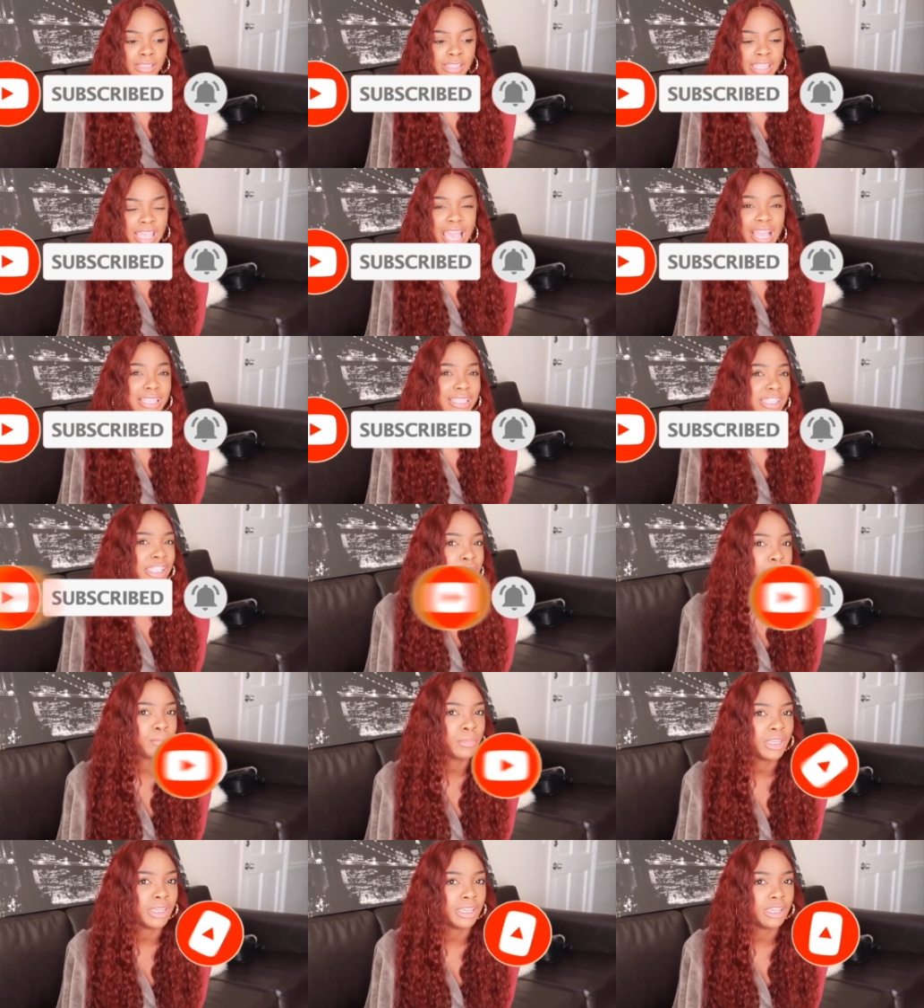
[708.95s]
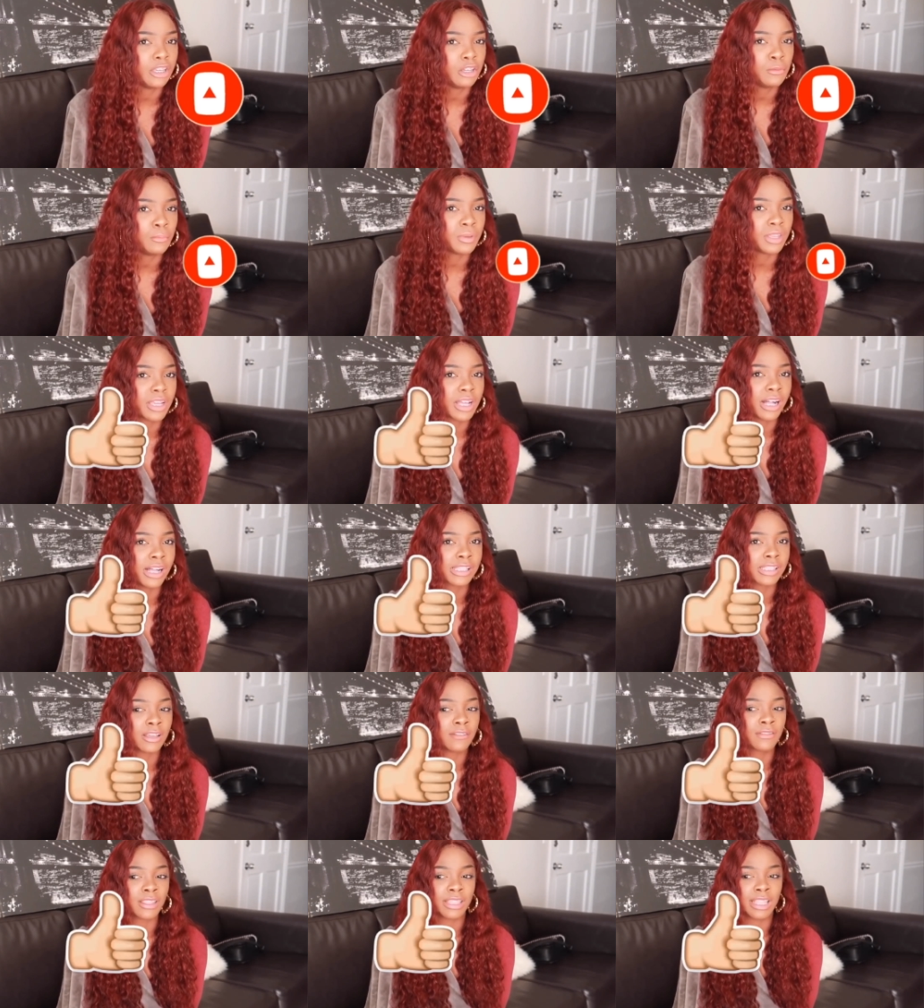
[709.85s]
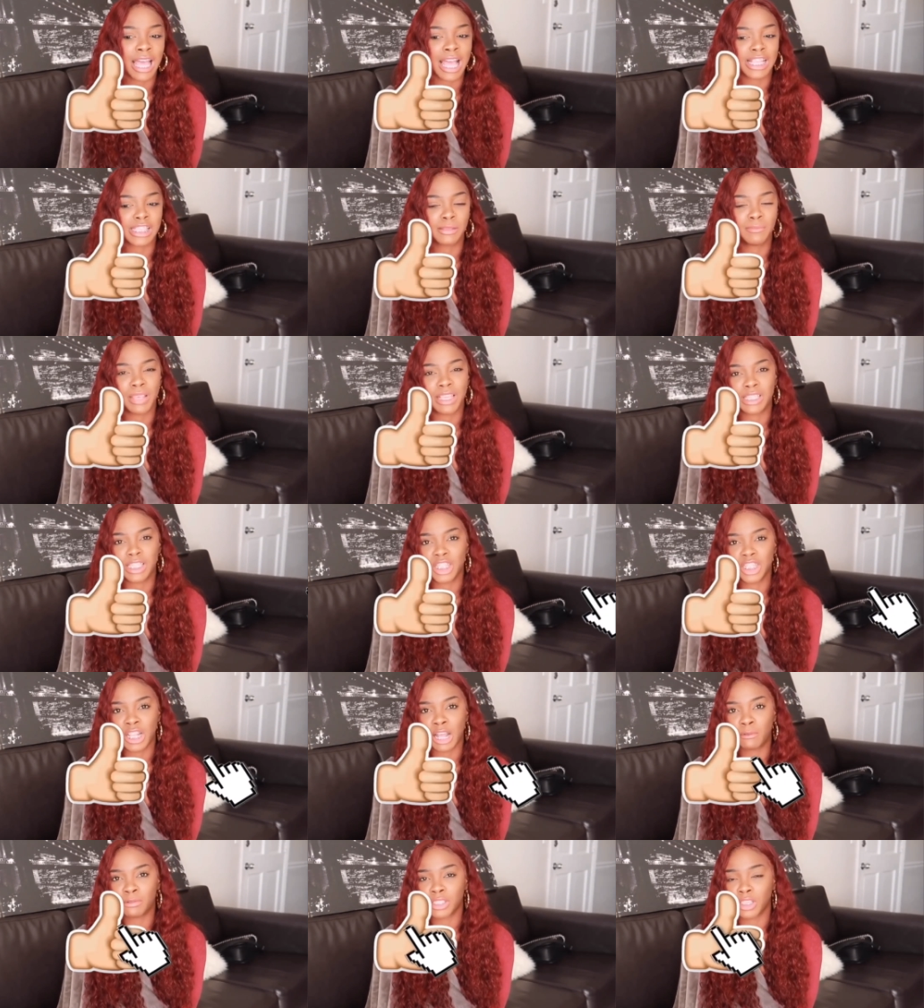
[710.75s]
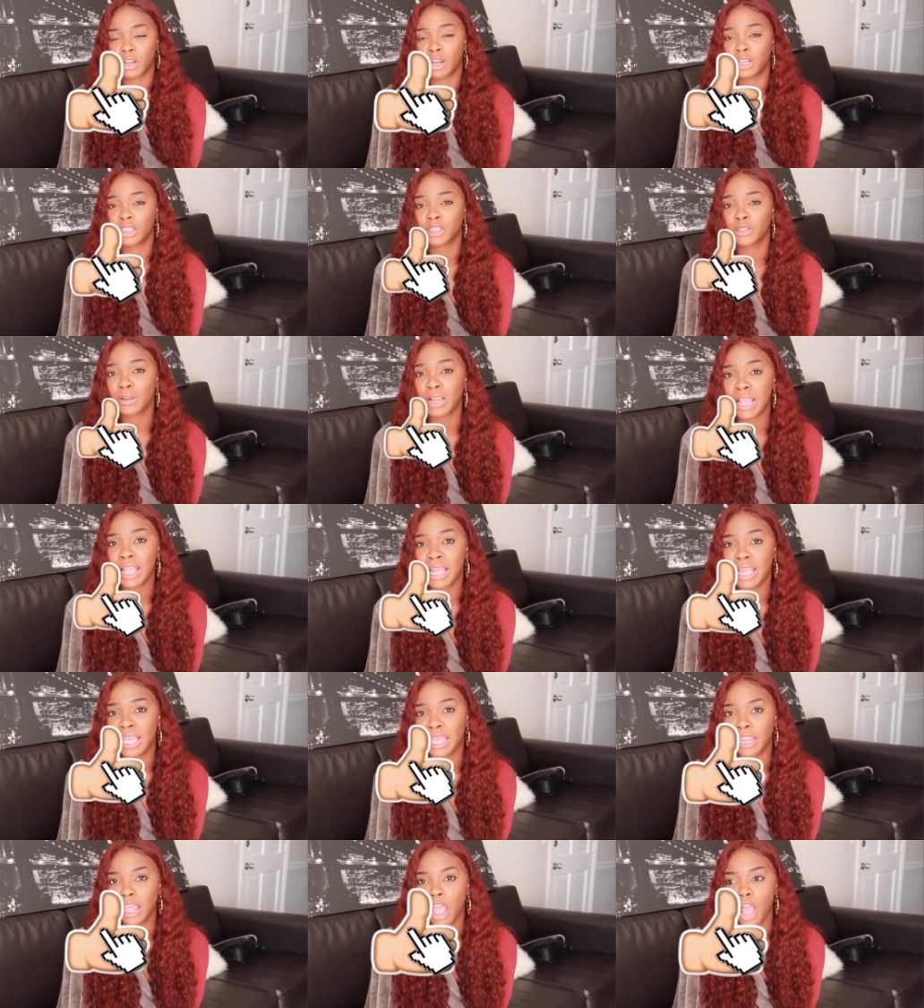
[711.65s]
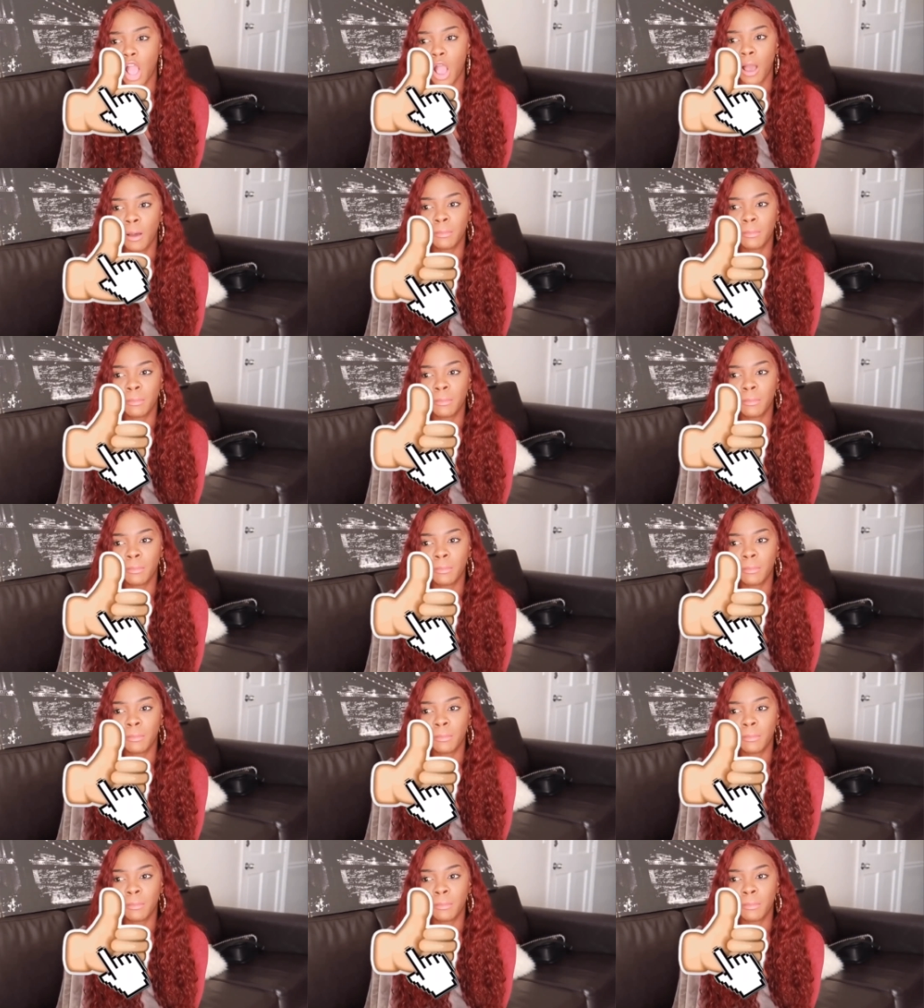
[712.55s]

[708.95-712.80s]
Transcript: texting me because of the last message that was in our thread,